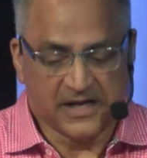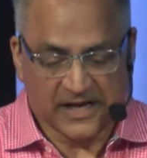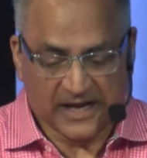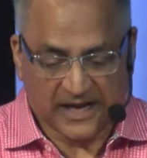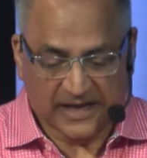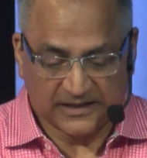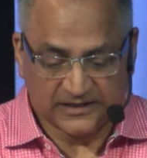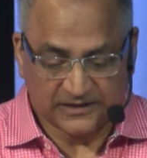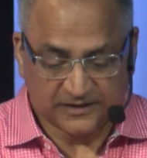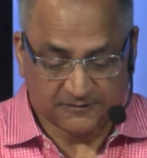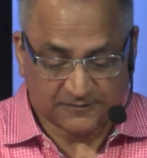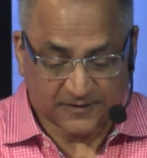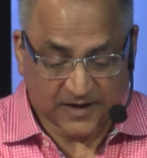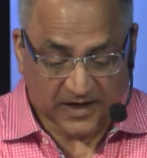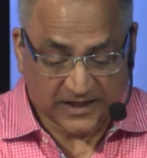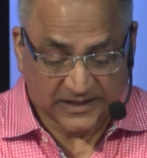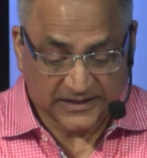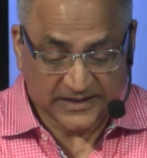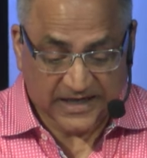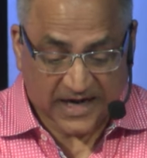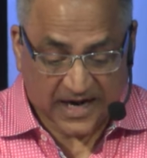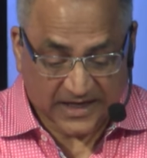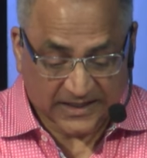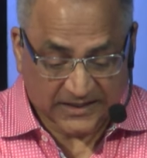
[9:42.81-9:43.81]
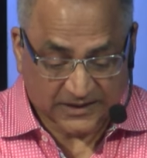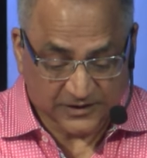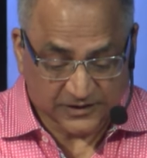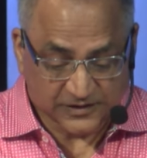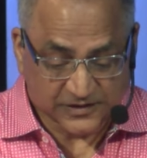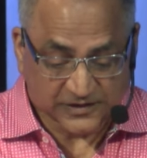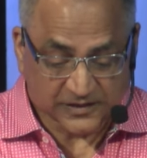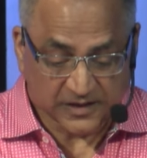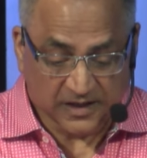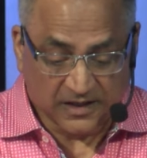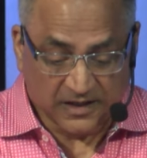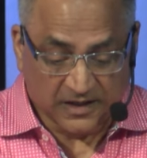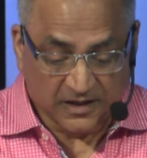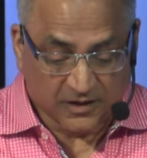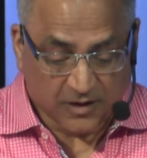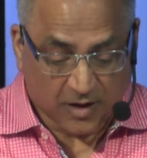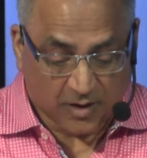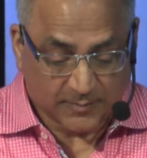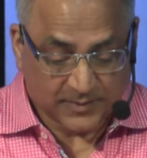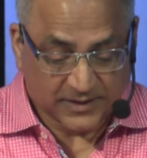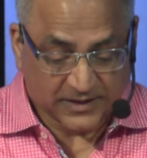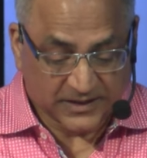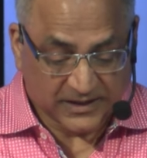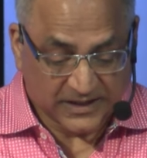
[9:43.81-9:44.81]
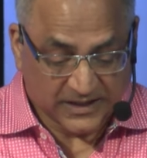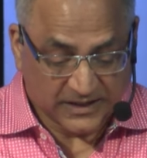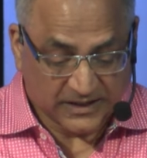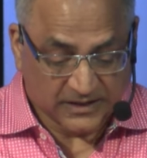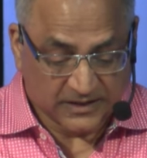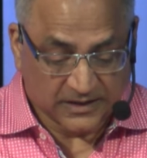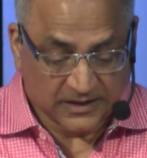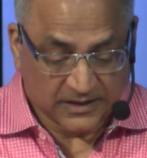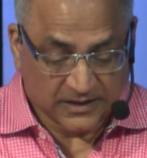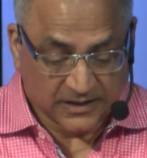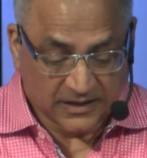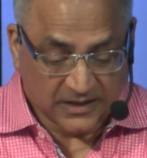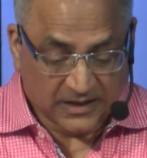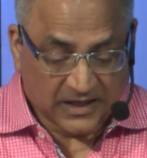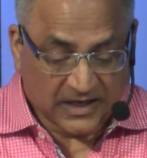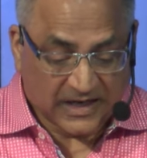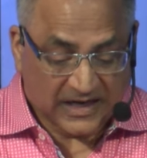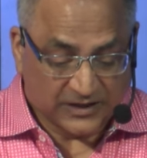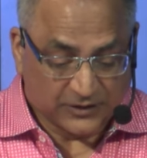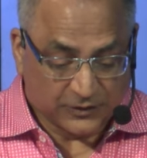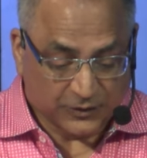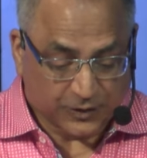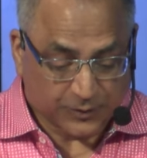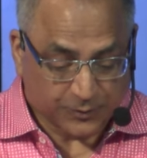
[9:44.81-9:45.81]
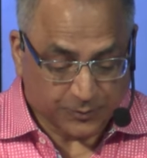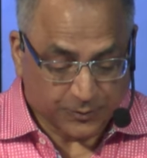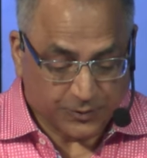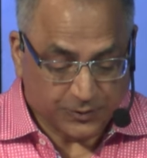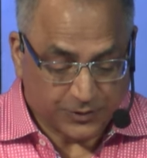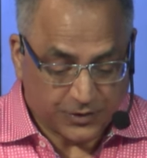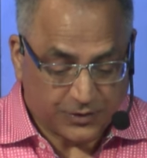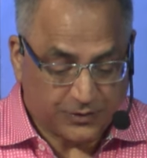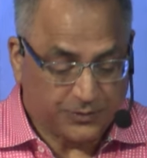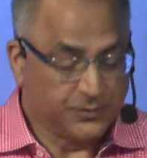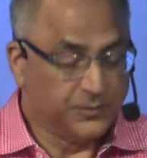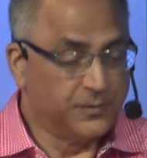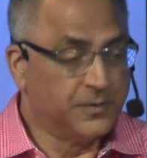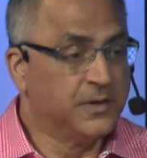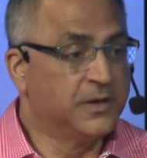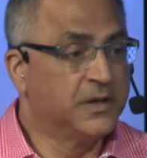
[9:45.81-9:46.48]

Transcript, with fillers: and divine guidance coming in and through you.